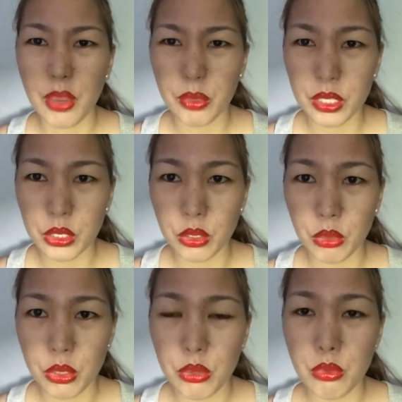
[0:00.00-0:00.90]
I want to show
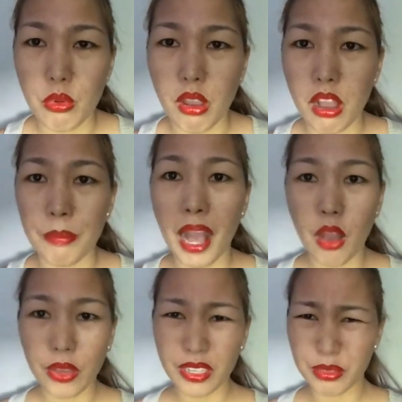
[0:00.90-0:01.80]
you
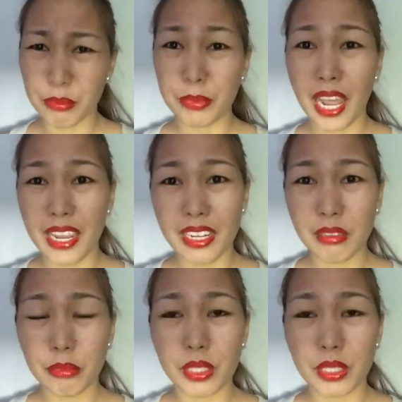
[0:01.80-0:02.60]
how I applied it,